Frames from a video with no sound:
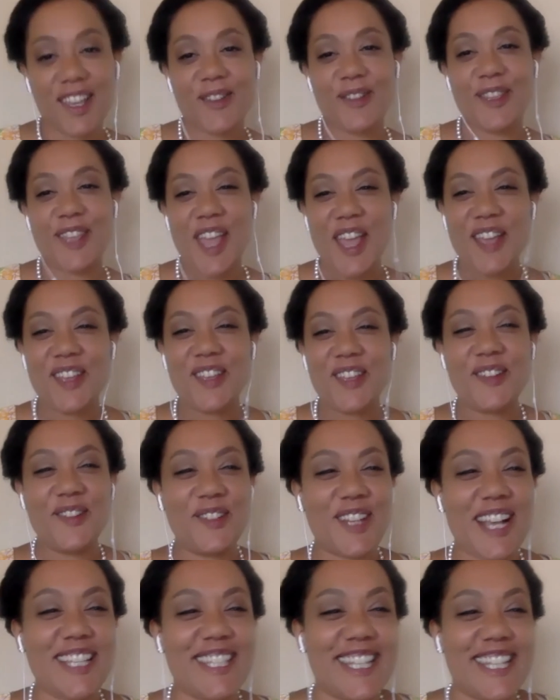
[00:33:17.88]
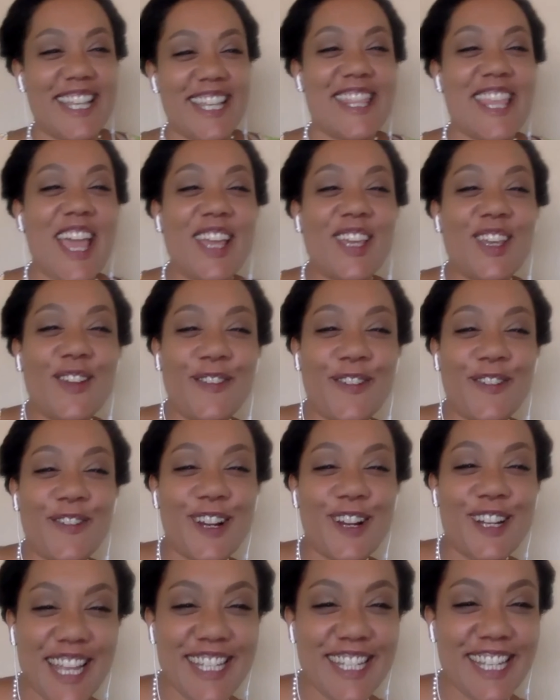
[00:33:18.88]
you. Thank you, Justin. Thank you for
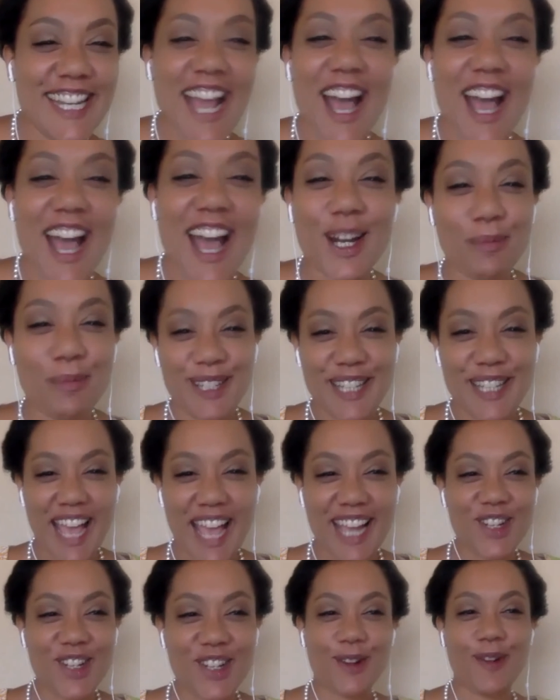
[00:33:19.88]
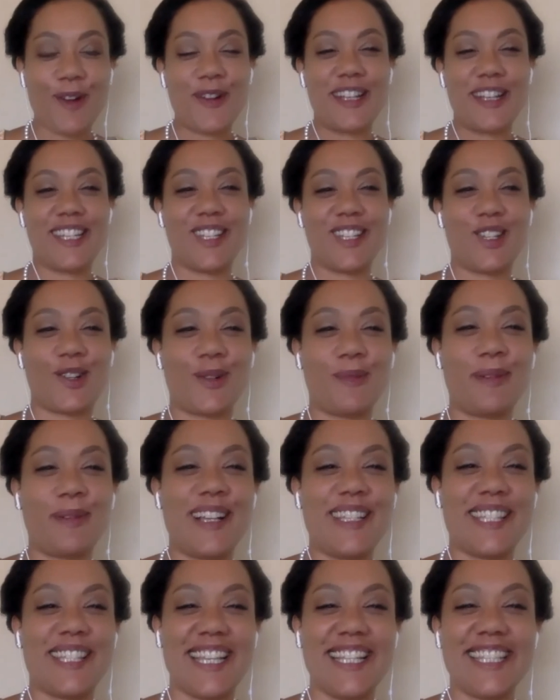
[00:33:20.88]
attending How to Protect Your Growing Digital
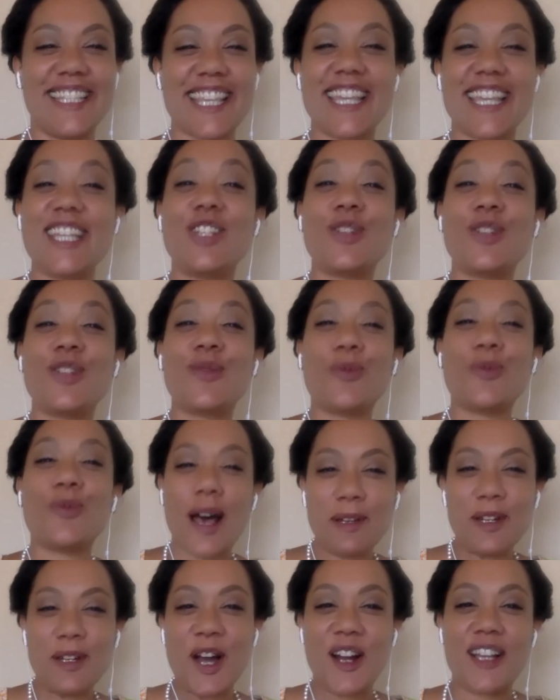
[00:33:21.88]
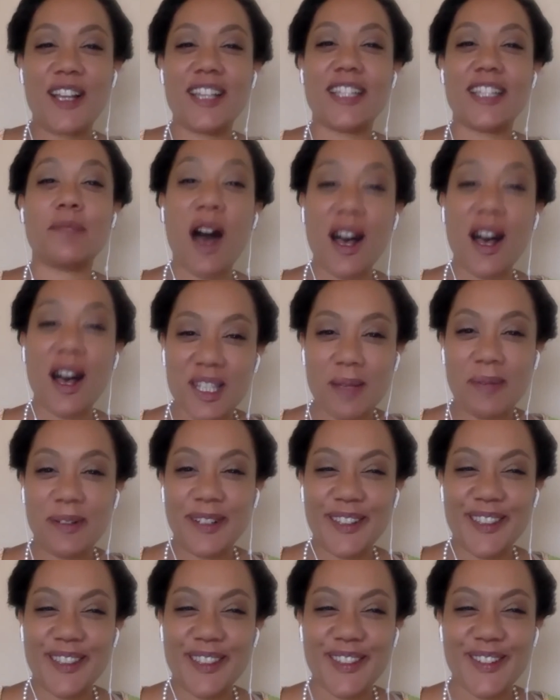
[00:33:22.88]
Presence. Each webinar is
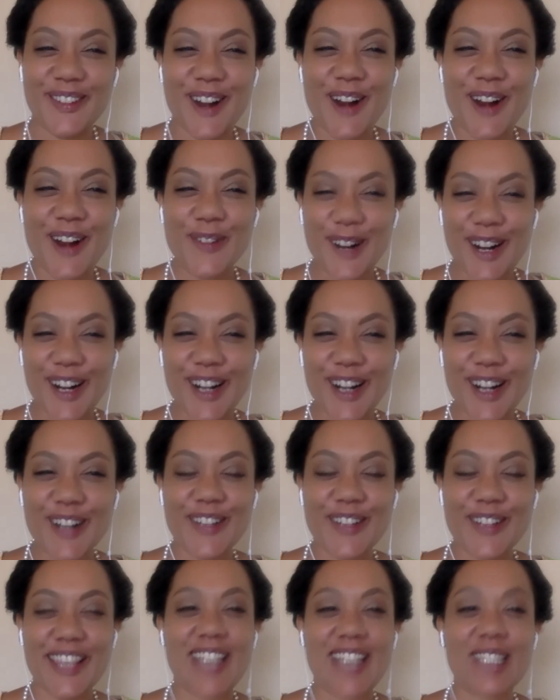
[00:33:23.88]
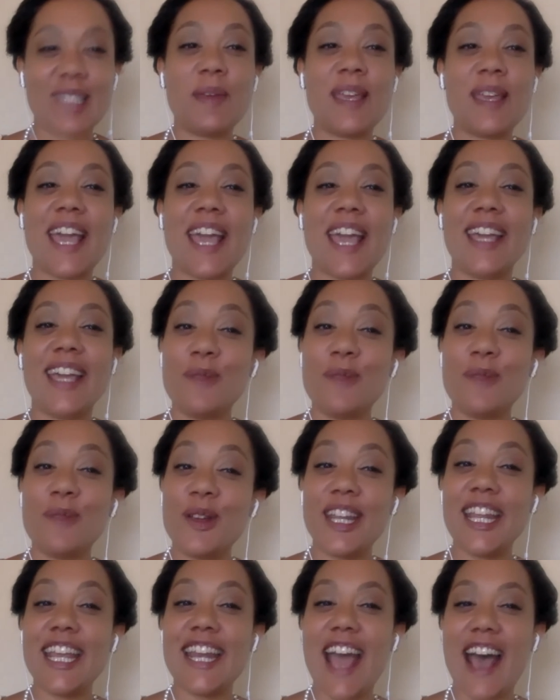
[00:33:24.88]
possible through our work with the SBA
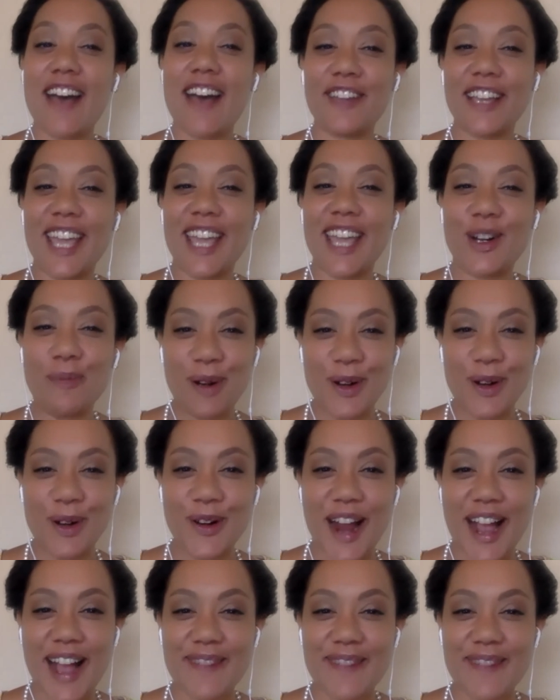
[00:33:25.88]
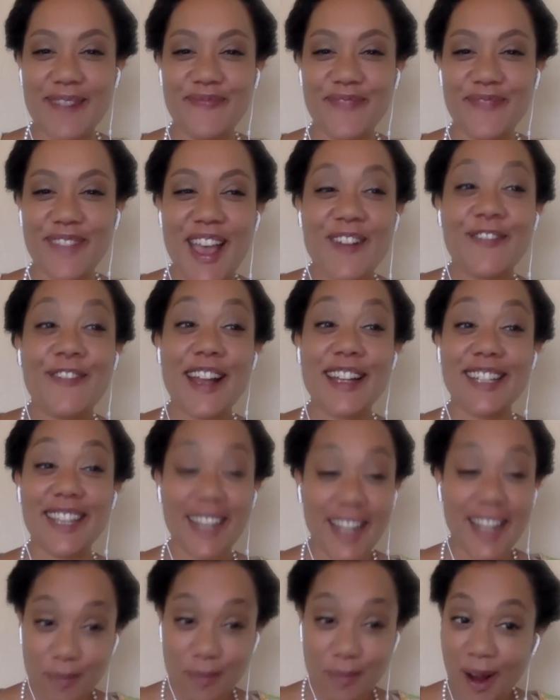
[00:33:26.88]
Community Navigator Program
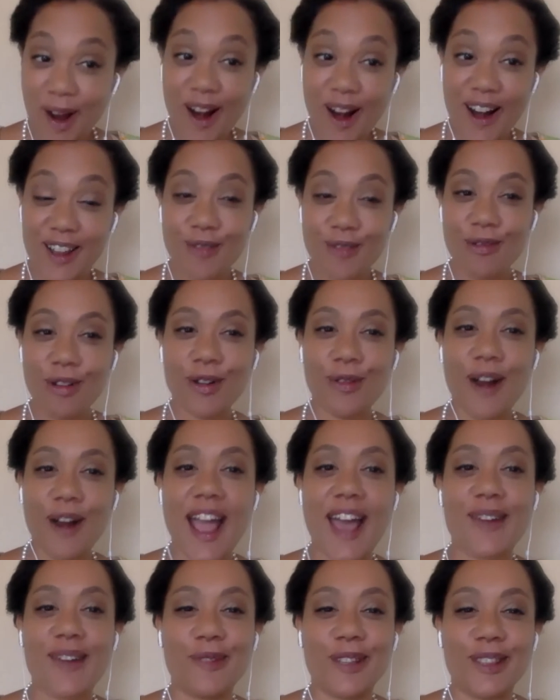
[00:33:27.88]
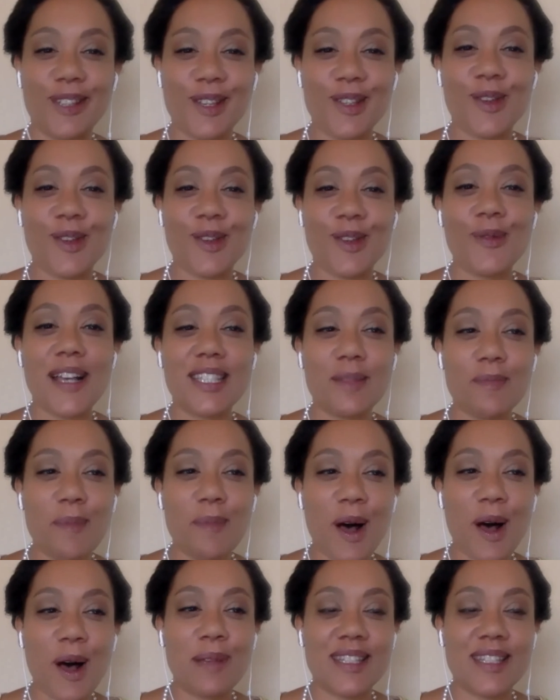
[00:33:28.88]
funded in part through a grant with the US
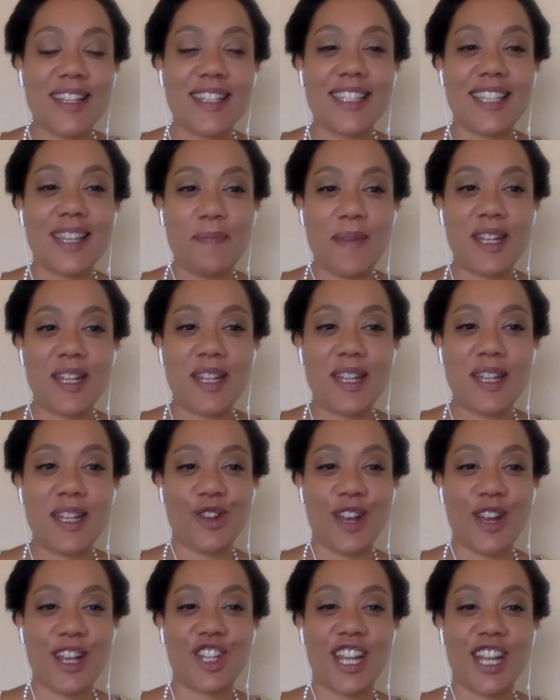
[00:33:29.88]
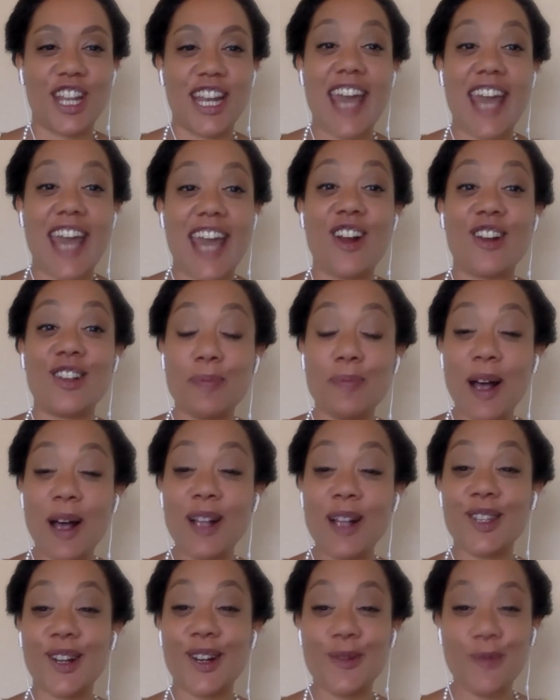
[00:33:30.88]
Small Business Administration and our
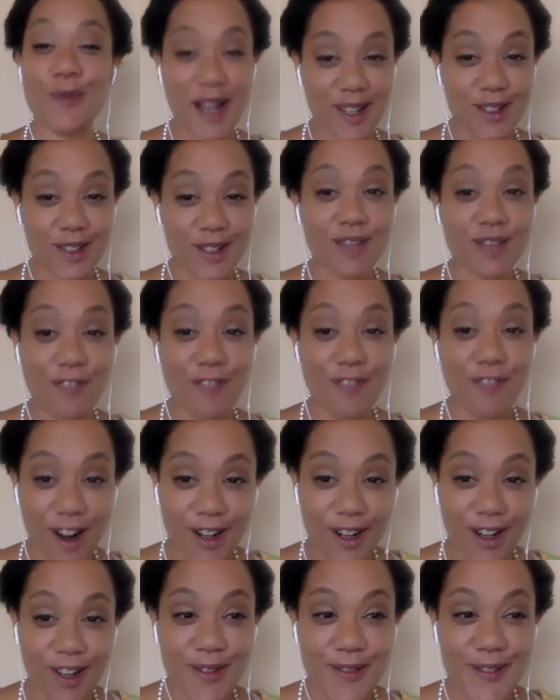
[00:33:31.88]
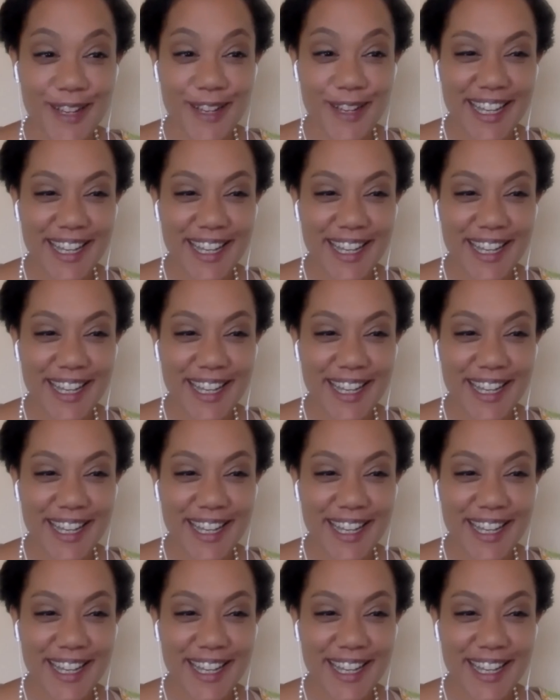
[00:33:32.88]
sponsor, Wells Fargo.